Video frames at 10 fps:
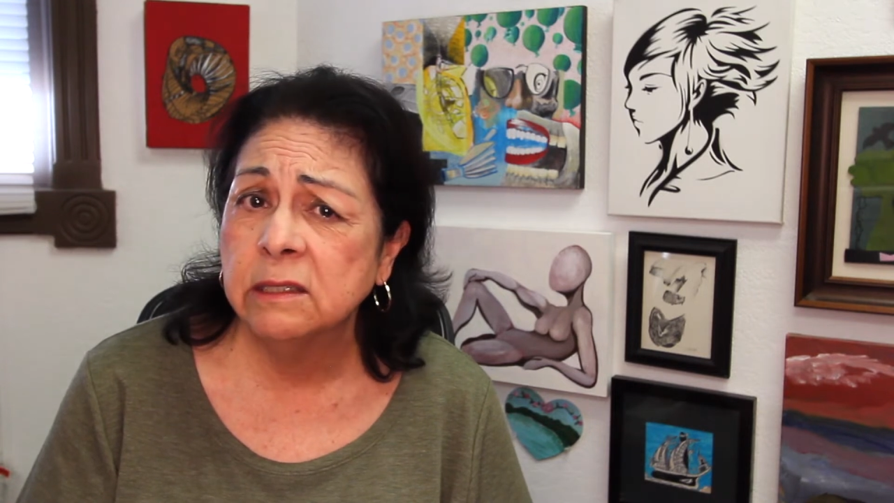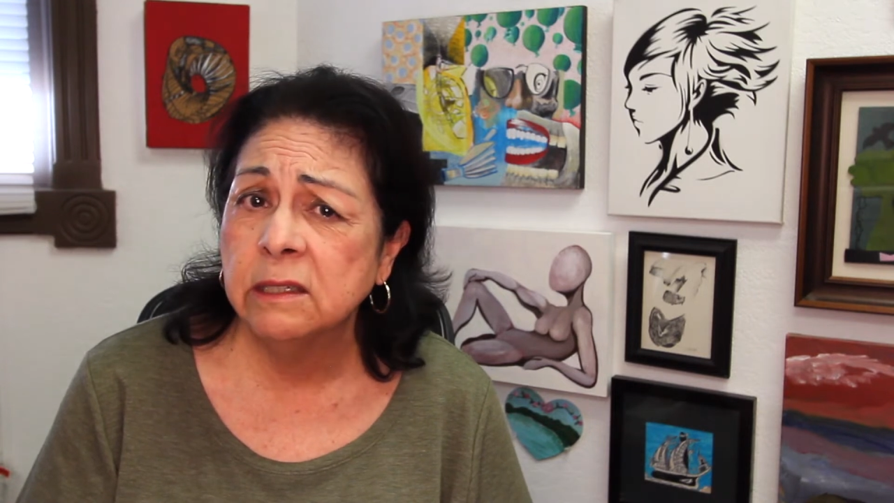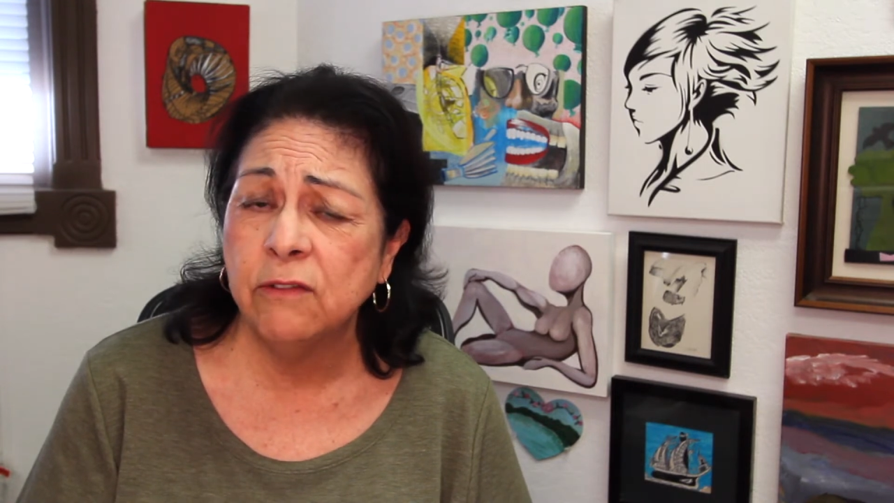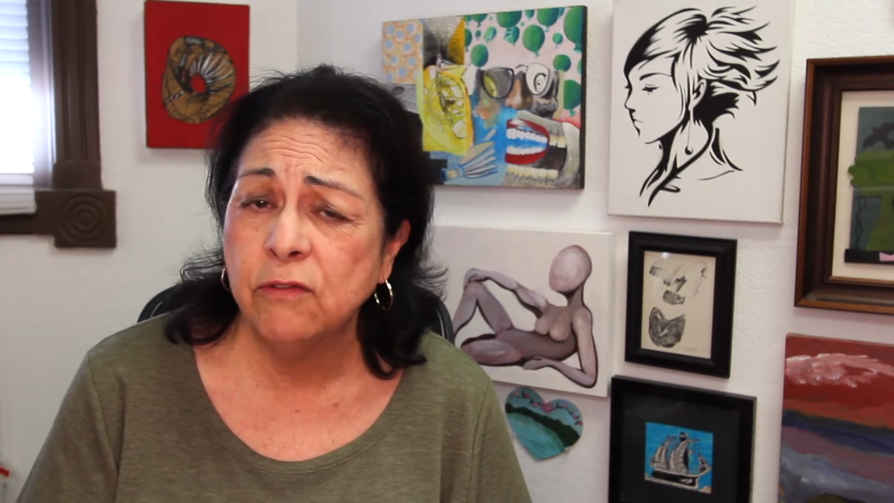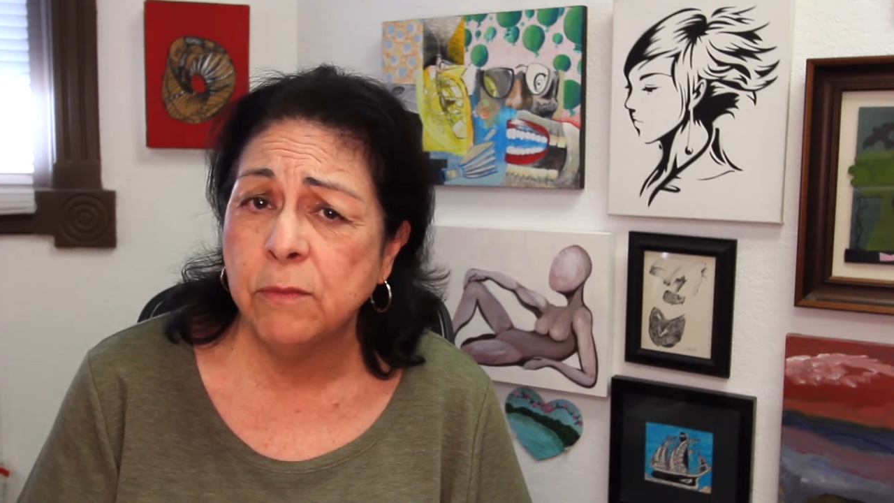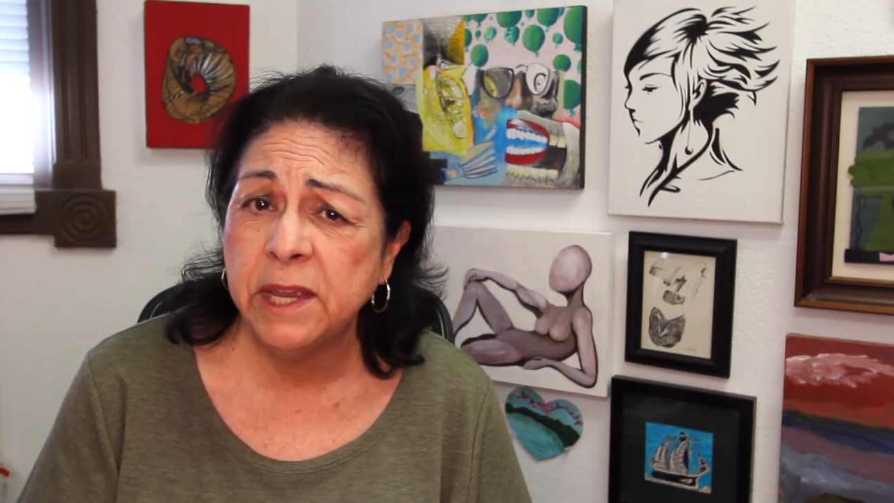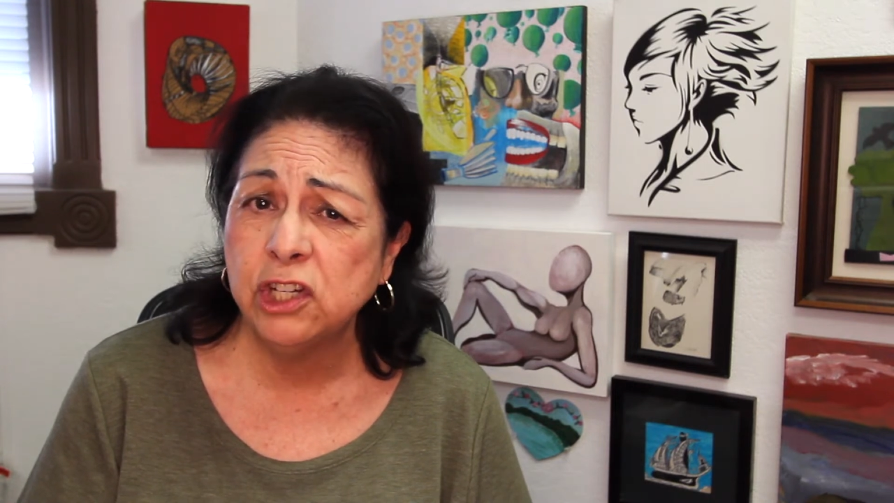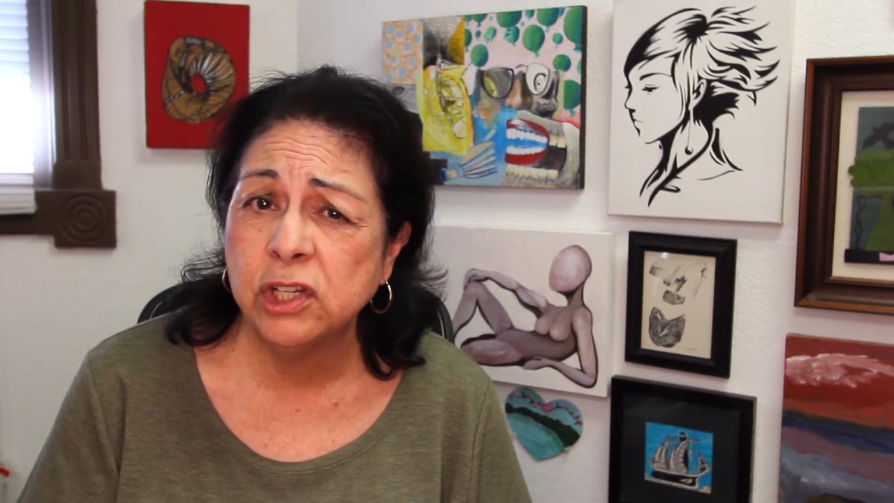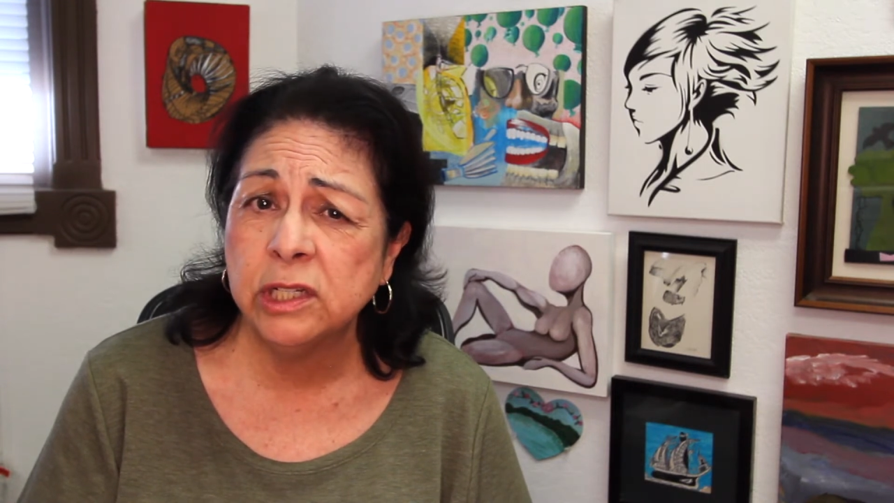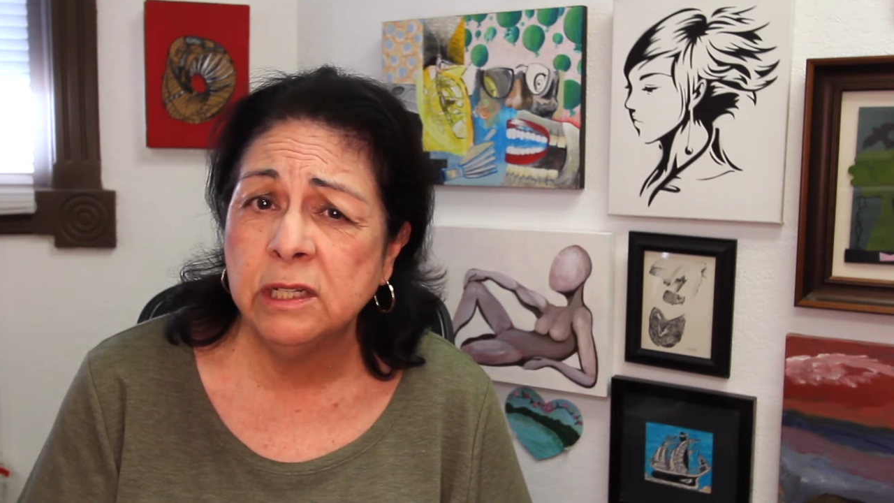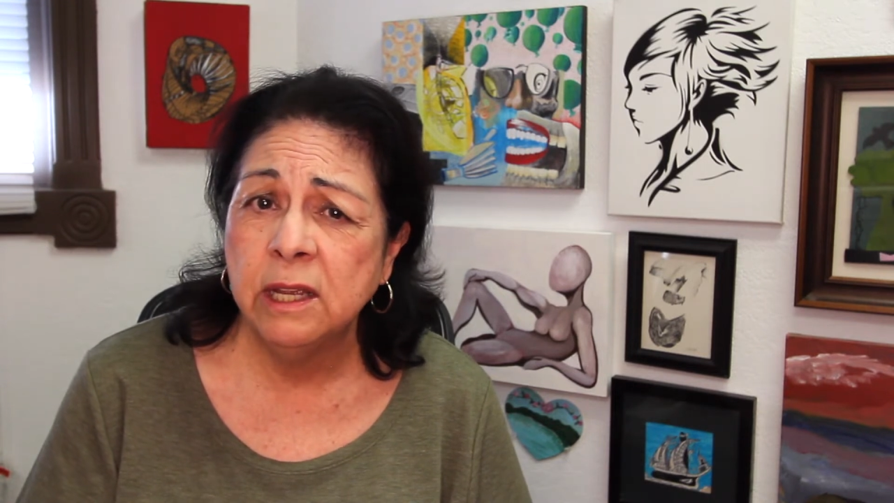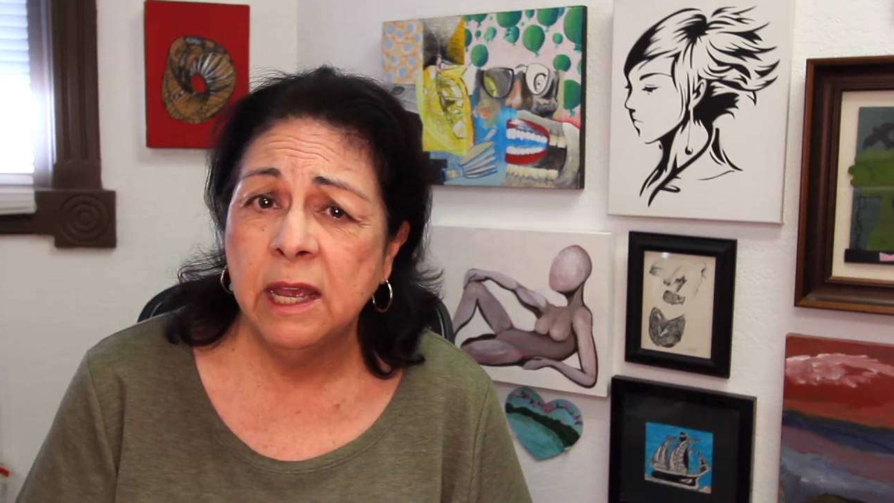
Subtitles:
information.